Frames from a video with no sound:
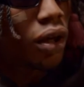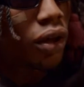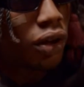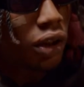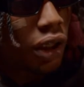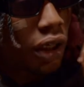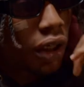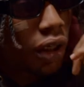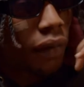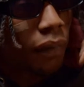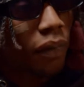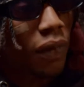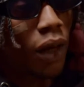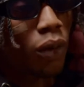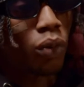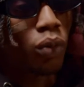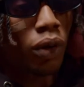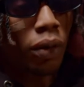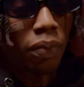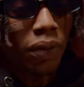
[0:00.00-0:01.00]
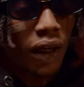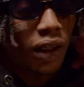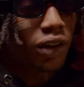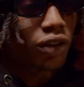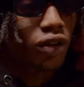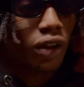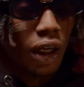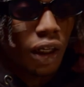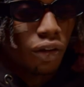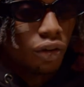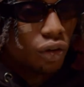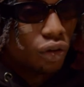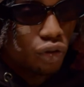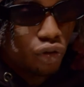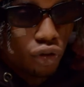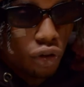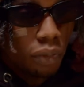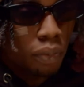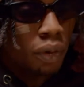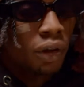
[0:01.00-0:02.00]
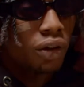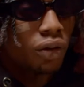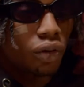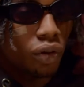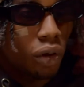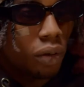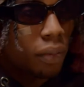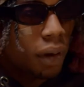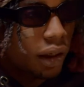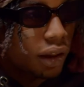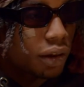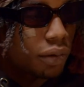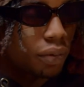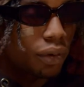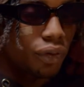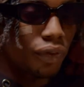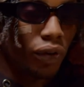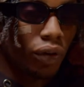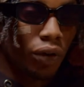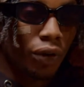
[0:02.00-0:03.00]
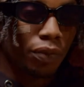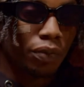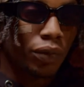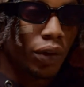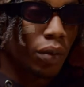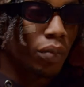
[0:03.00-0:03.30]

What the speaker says: Yeah, and we were planning to like just drop it normally before,